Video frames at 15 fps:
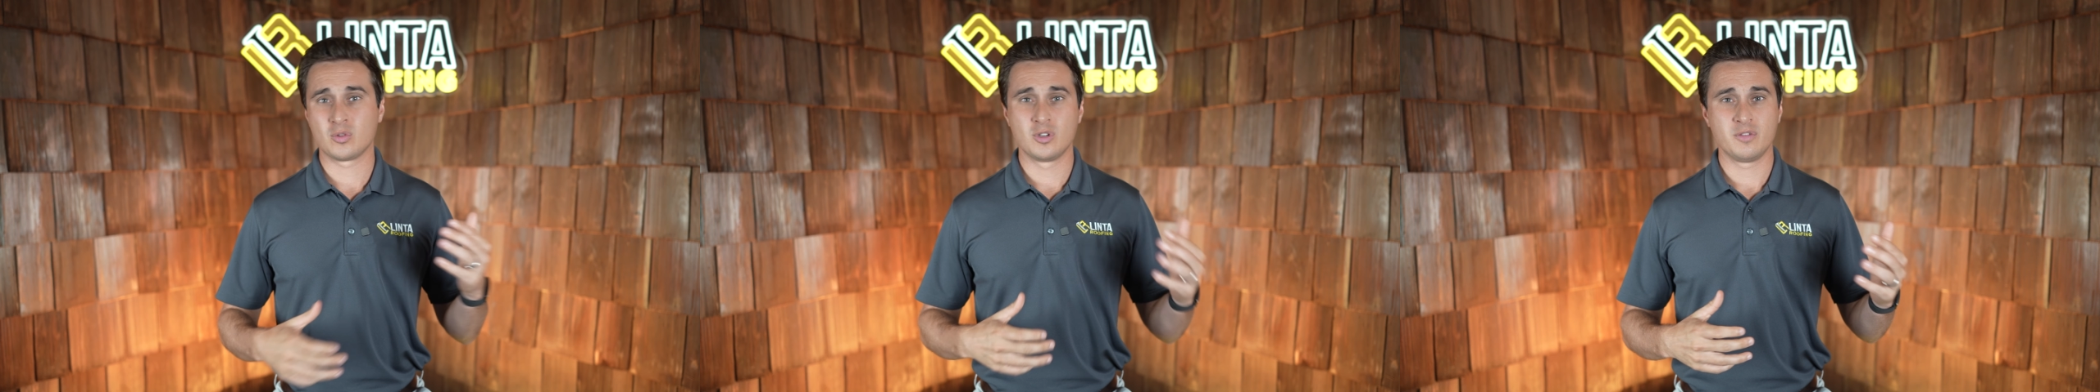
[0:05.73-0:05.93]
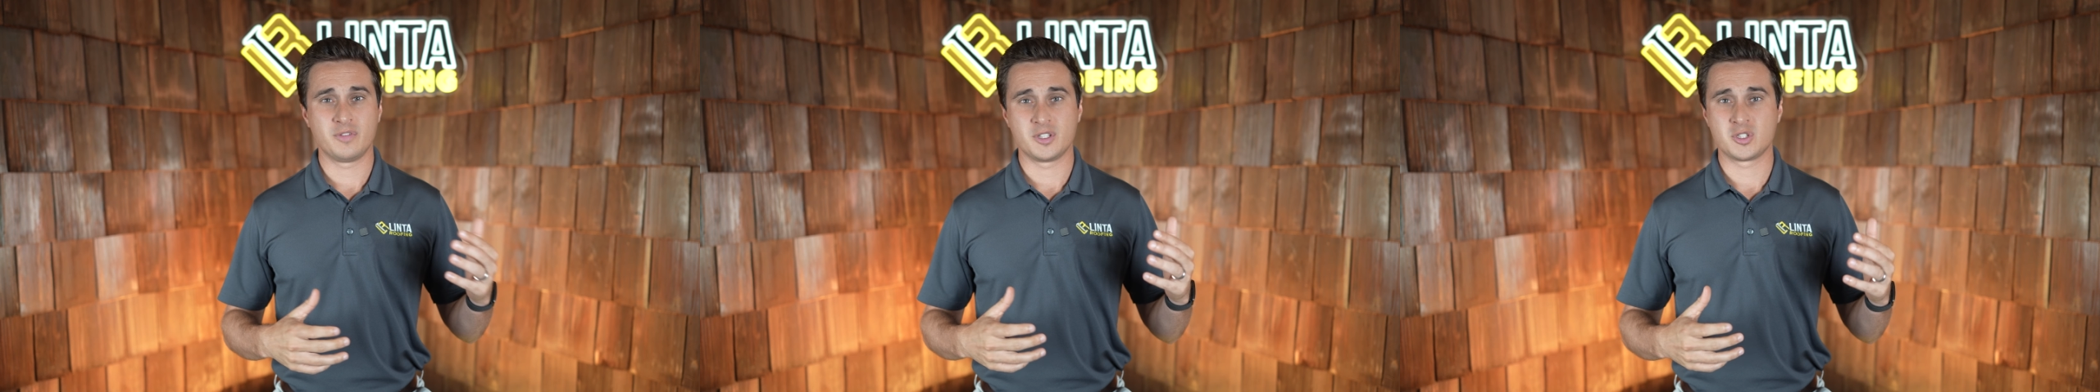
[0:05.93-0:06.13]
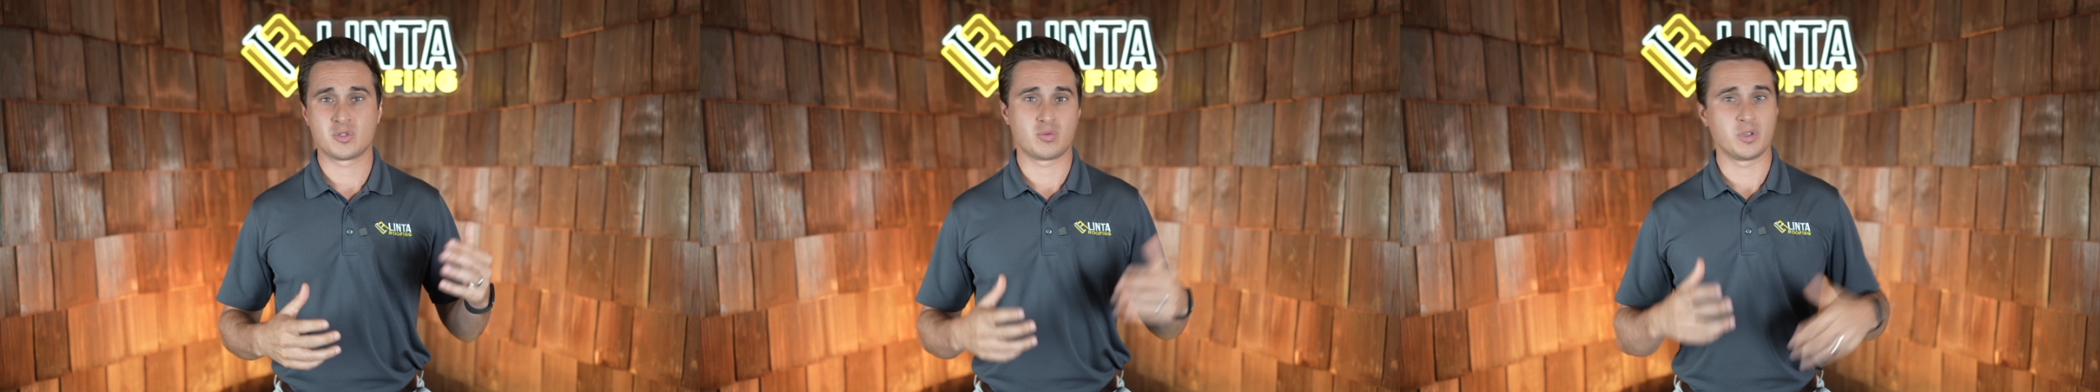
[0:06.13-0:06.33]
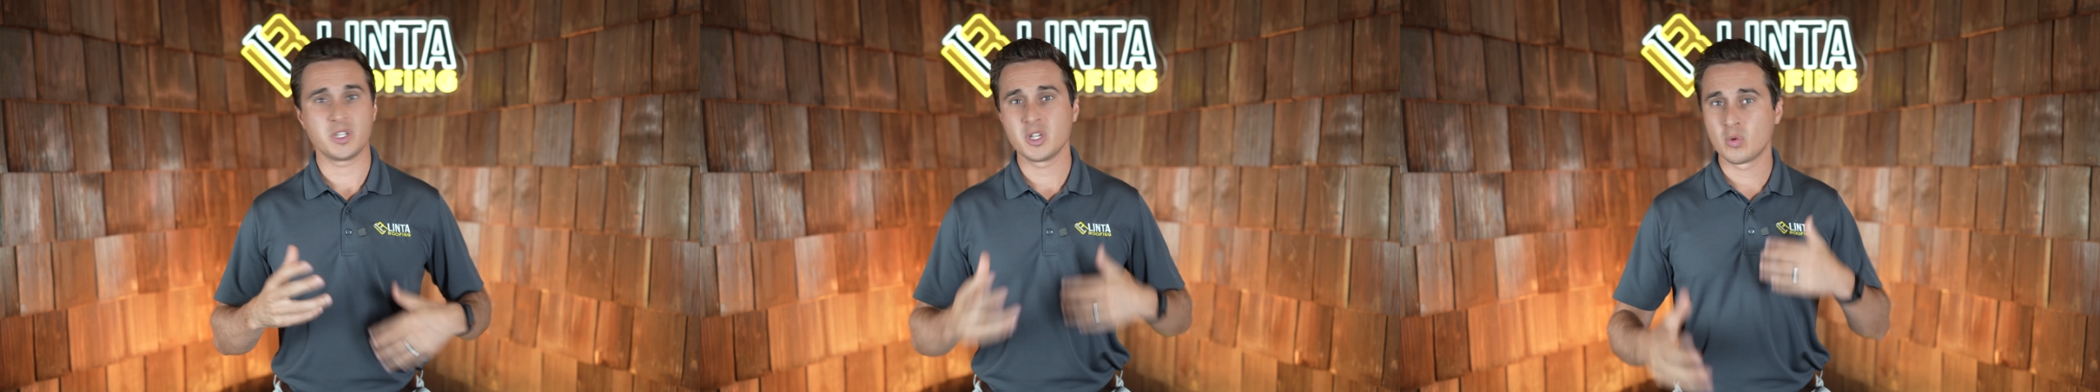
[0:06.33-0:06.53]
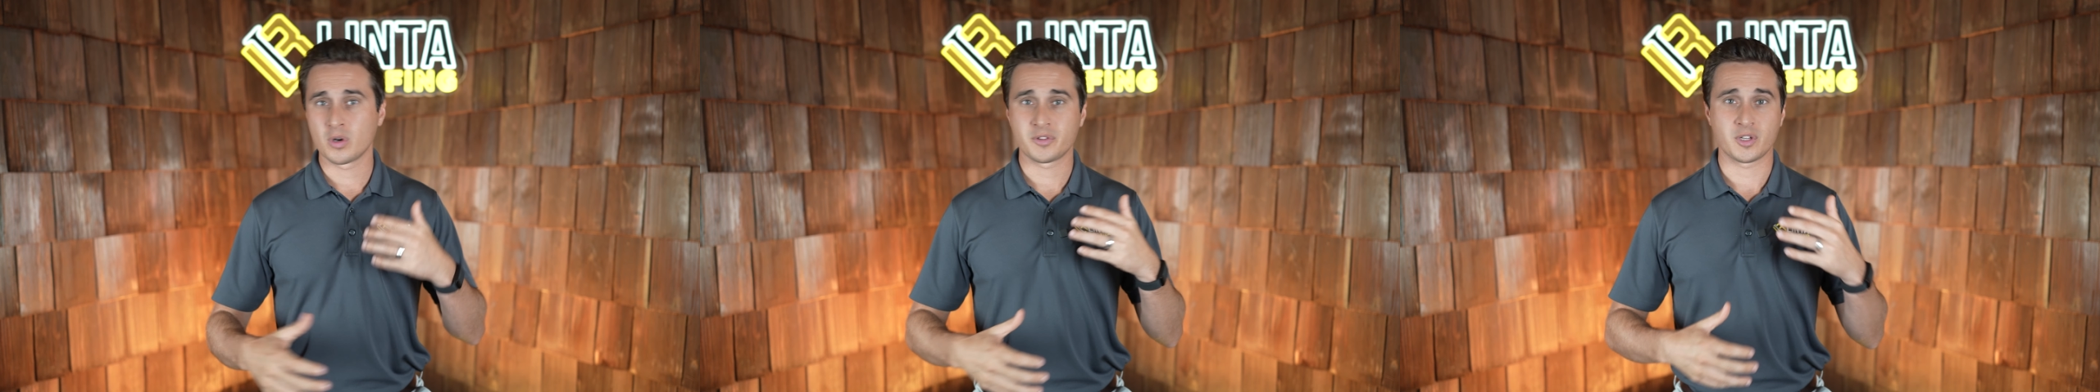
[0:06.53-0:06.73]
roof is
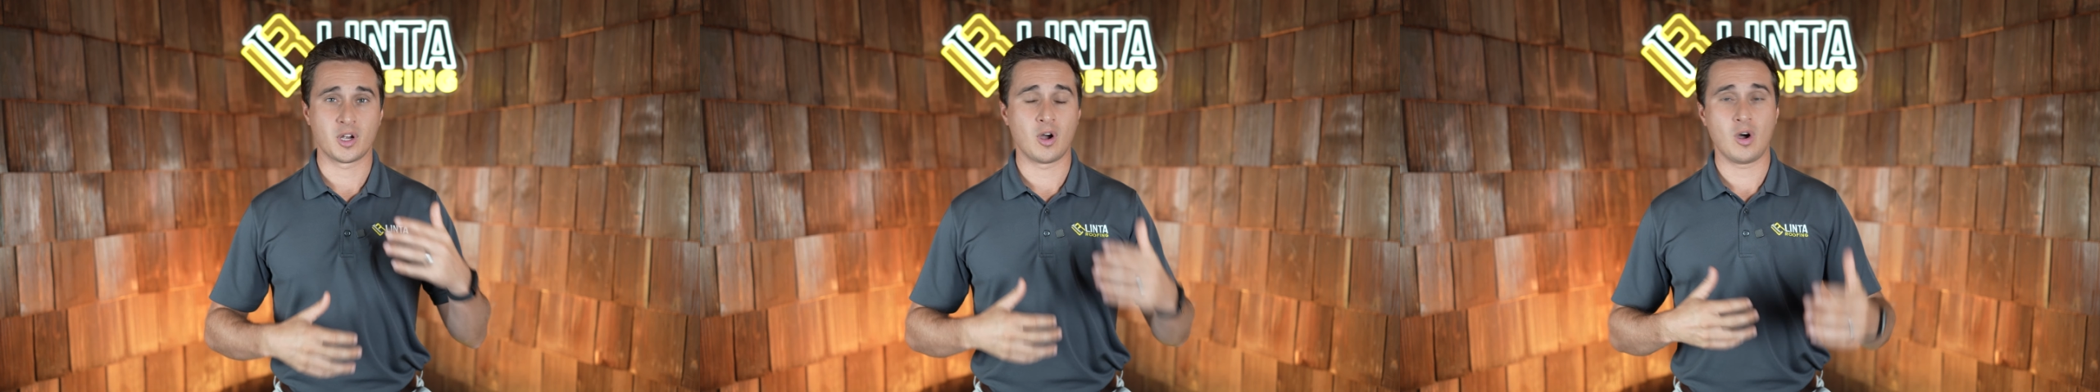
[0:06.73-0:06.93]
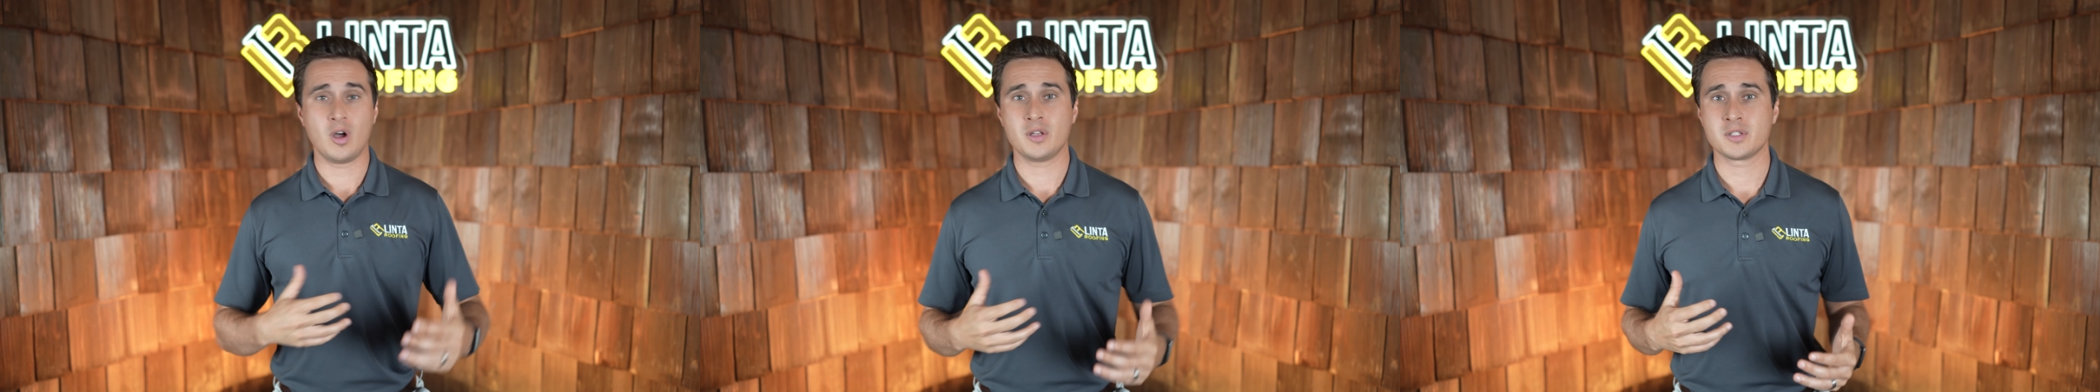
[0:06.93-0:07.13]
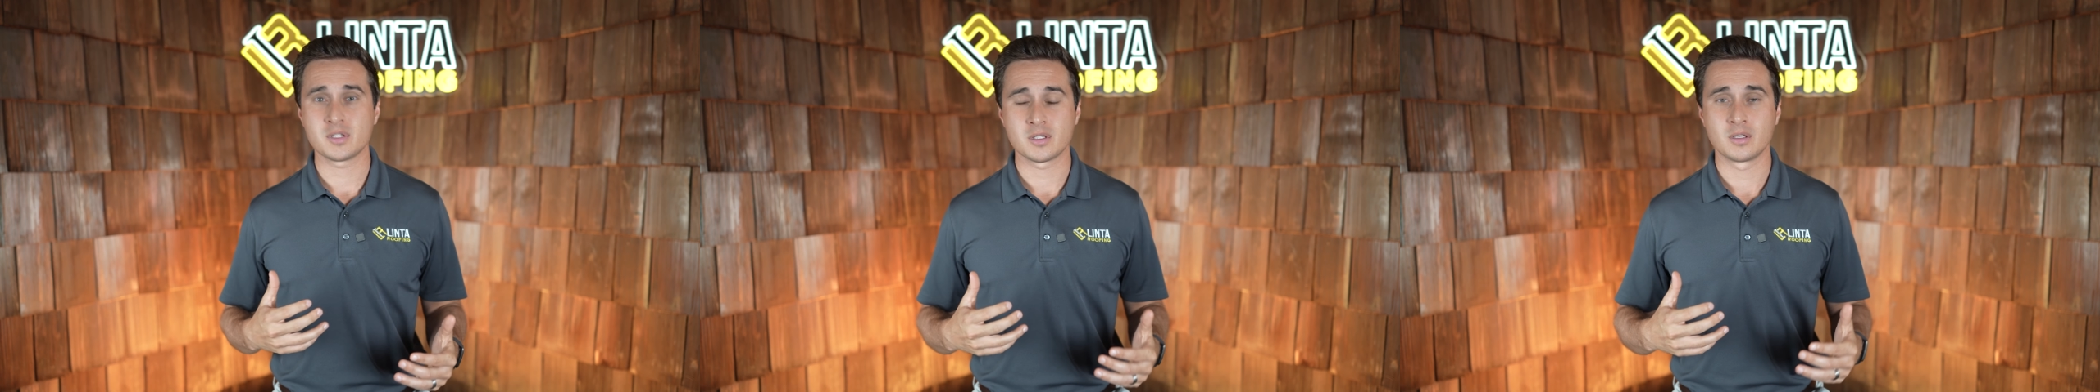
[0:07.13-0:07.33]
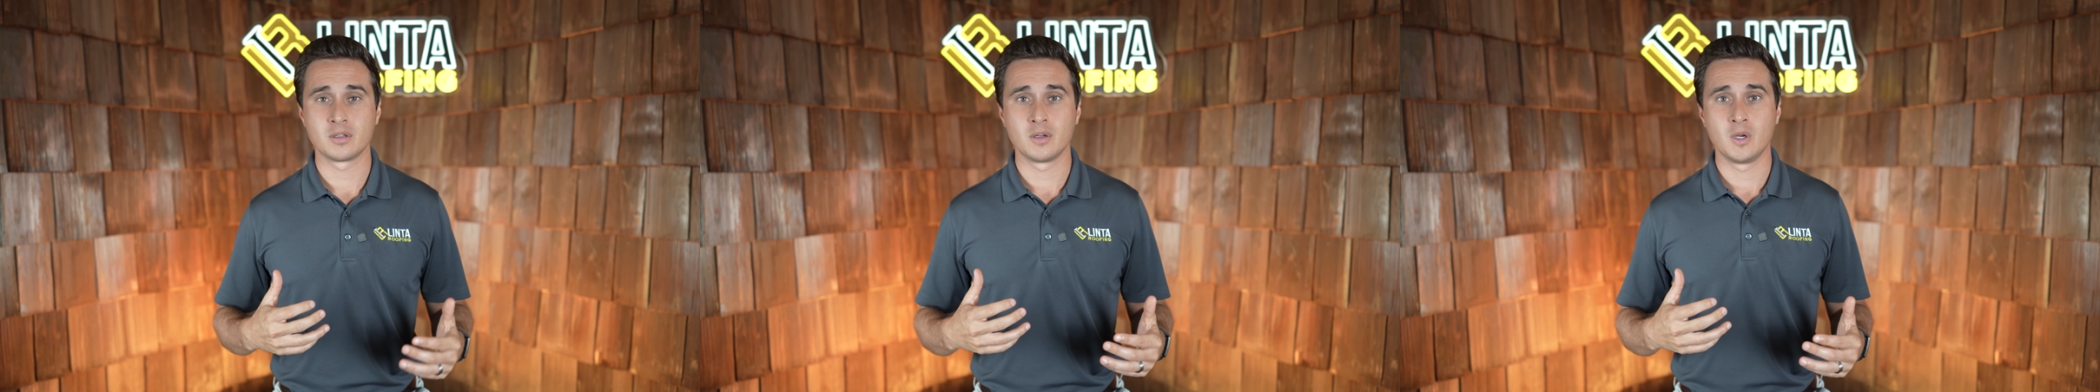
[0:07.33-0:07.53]
really worth the cost?